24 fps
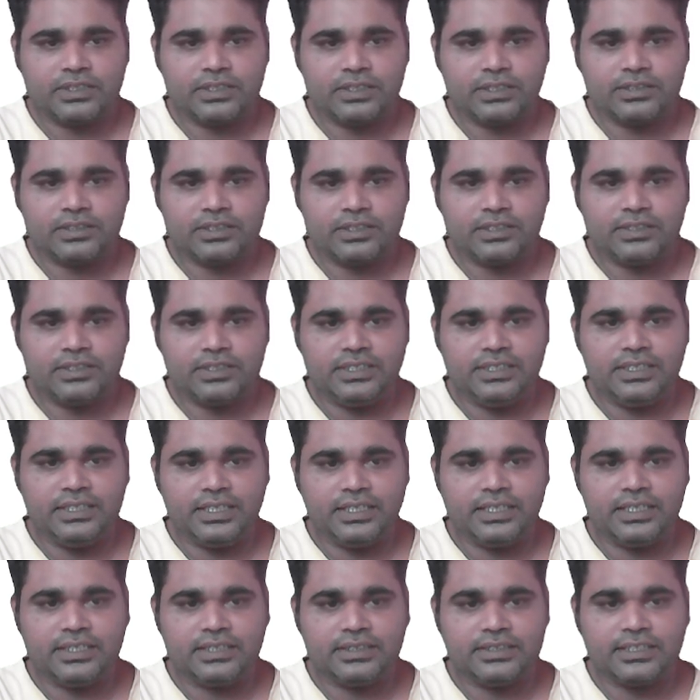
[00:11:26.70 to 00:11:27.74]
The
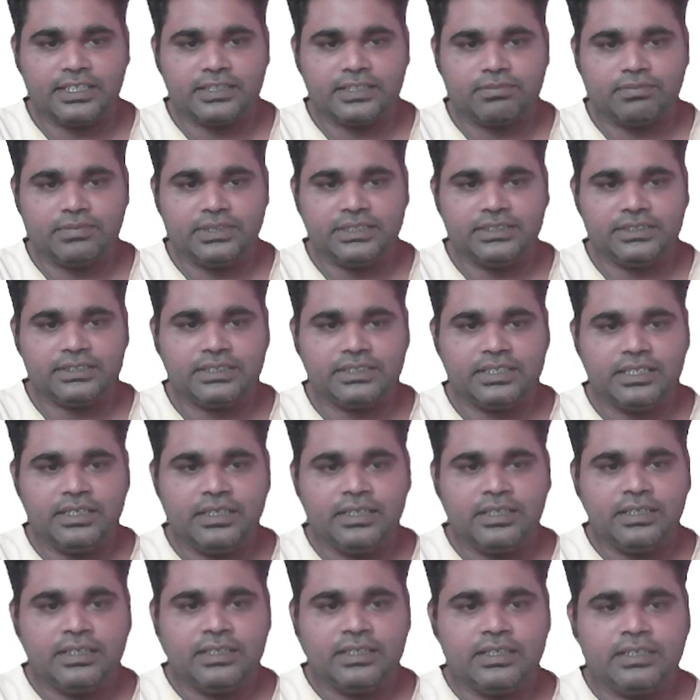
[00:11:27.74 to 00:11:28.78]
DNA. That means
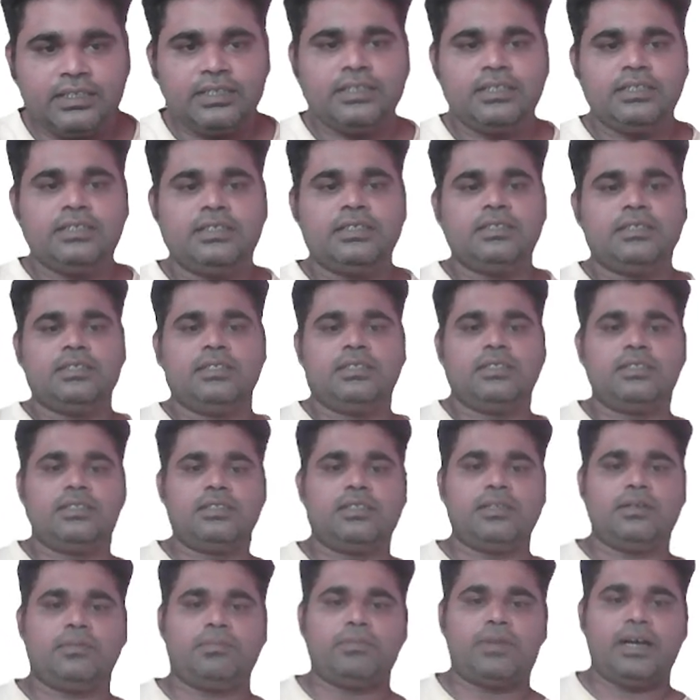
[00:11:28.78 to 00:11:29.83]

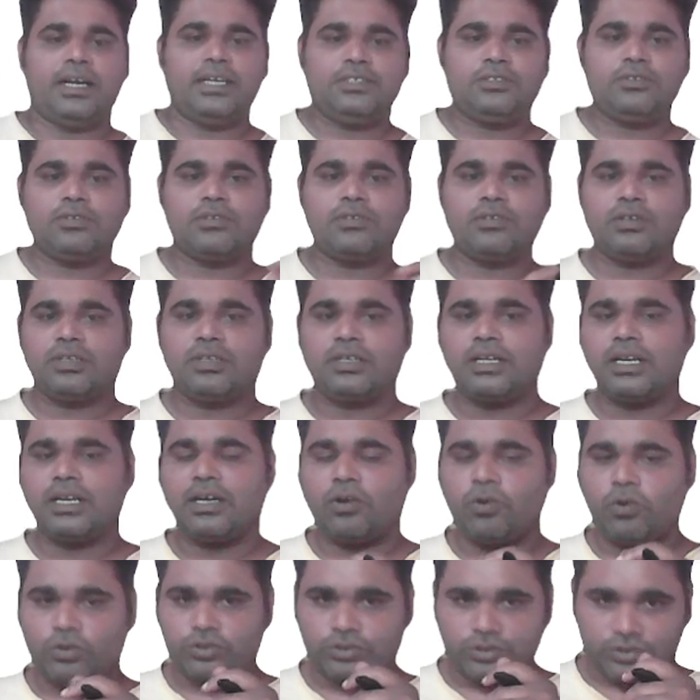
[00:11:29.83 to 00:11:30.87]
the mitochondria
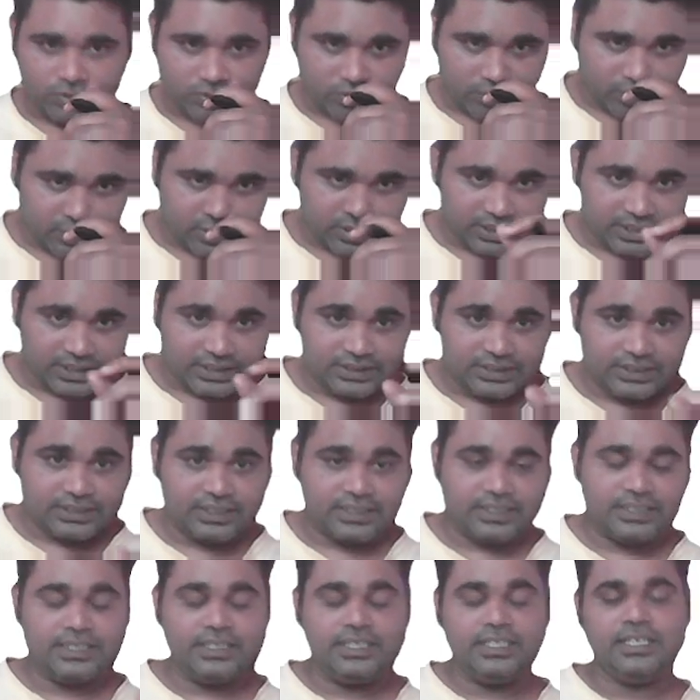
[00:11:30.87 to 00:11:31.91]
also contains a
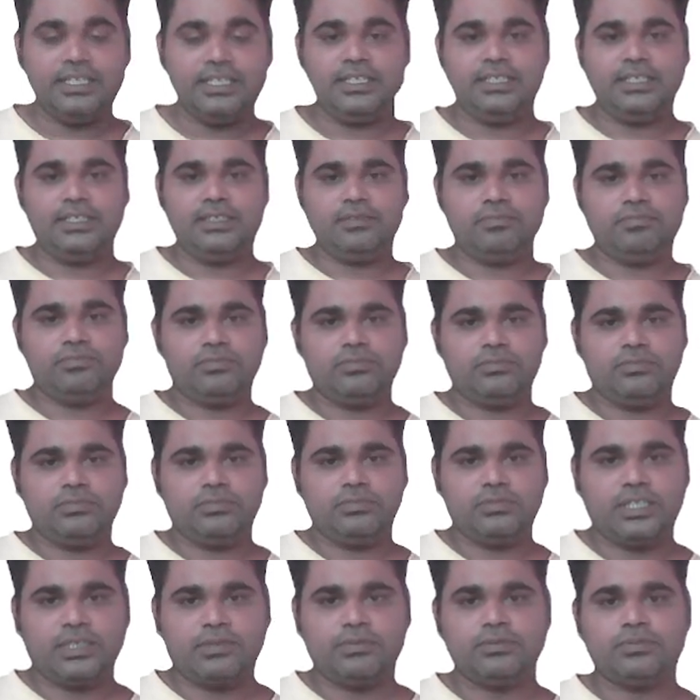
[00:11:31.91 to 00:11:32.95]
DNA.
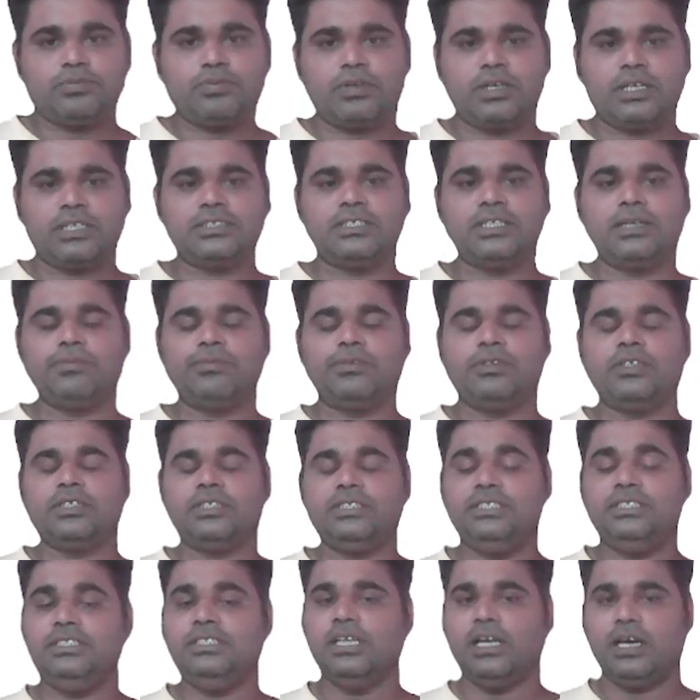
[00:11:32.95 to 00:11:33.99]
That means, for example,
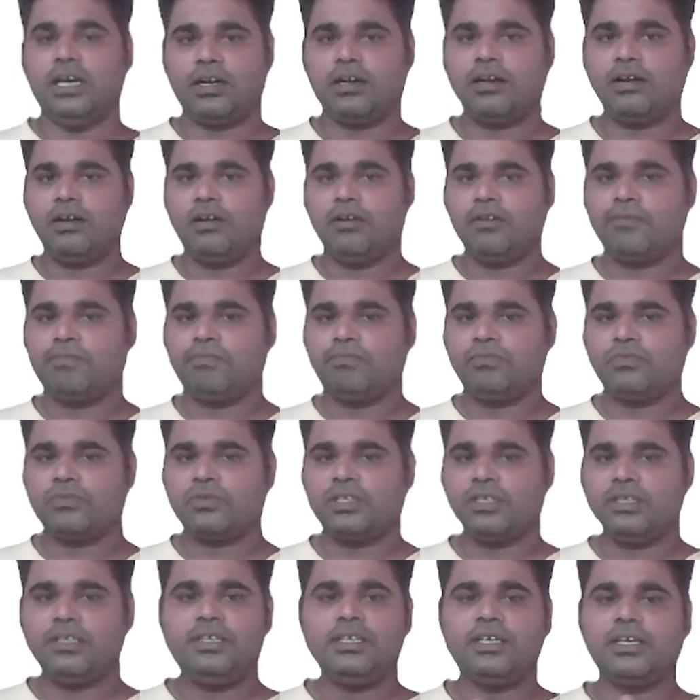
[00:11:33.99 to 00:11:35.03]
the ER.
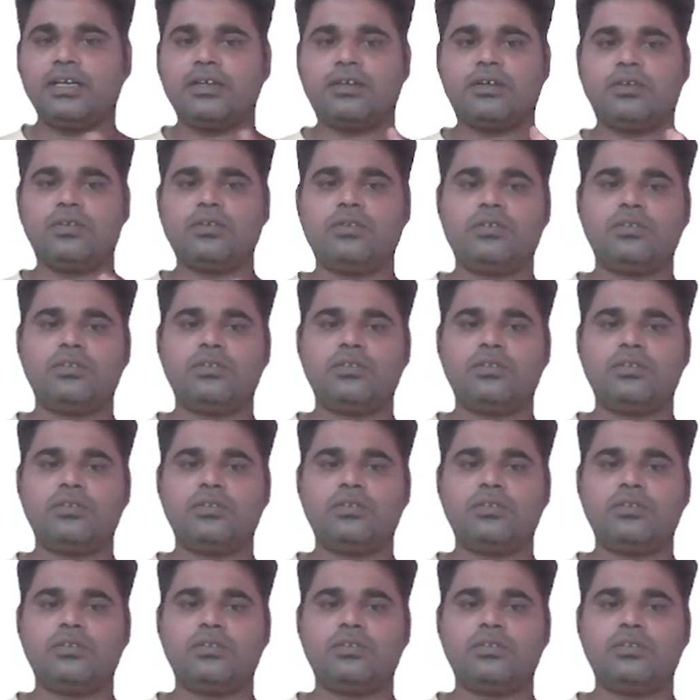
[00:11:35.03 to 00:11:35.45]
ER